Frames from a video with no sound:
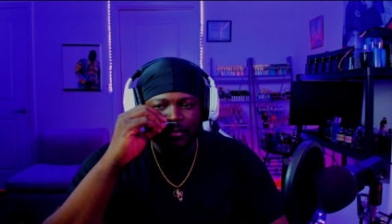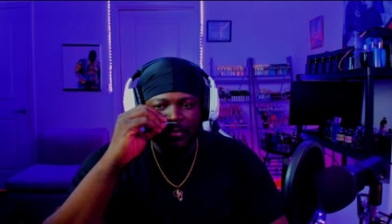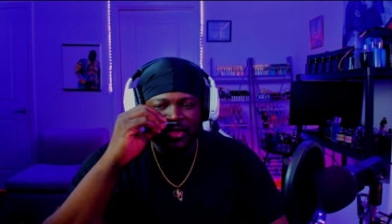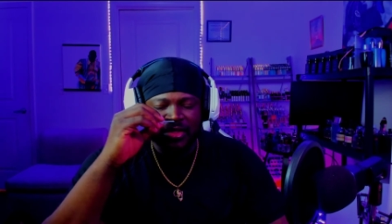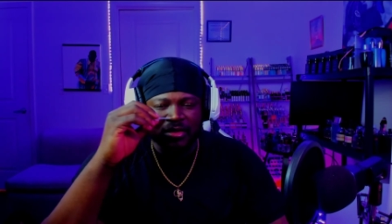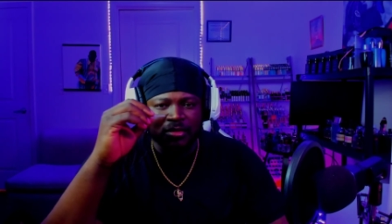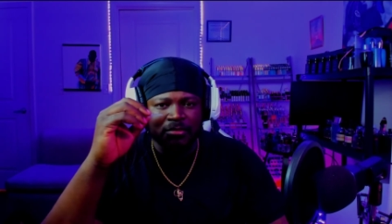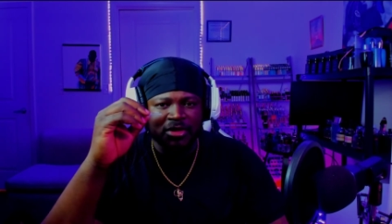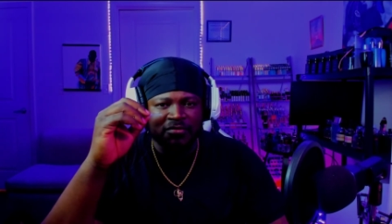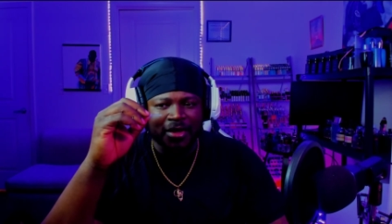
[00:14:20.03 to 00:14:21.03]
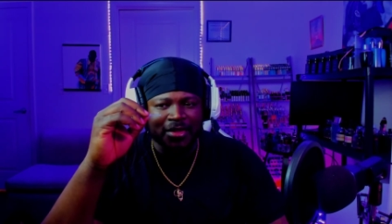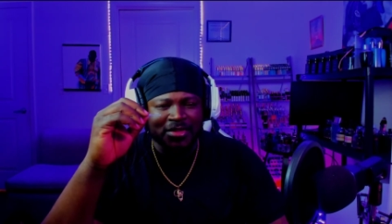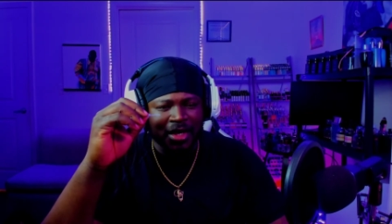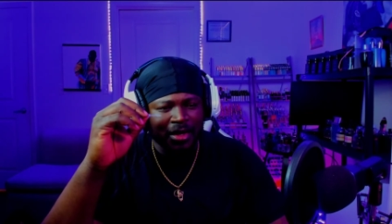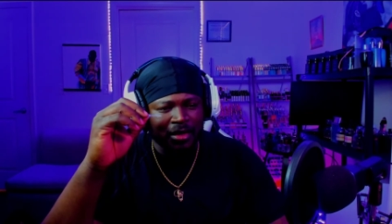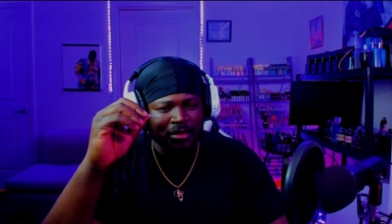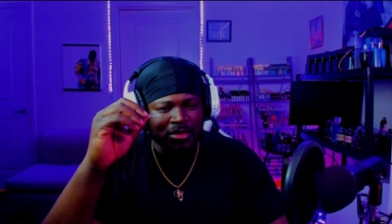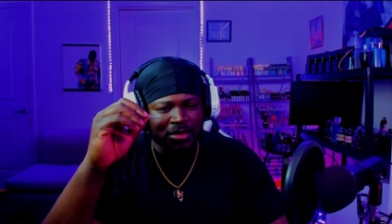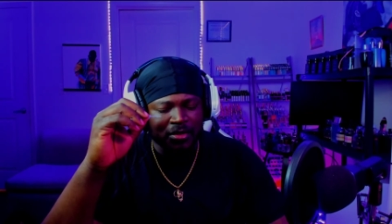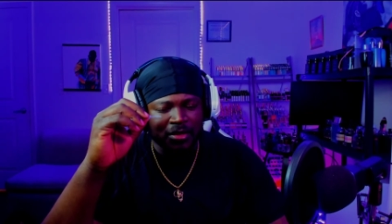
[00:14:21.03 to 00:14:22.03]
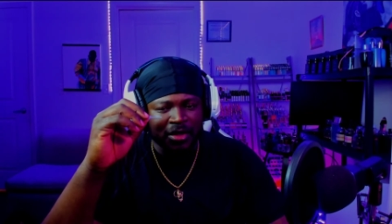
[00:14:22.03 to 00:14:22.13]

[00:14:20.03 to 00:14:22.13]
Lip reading: It's a little bit of like a tanginess in there,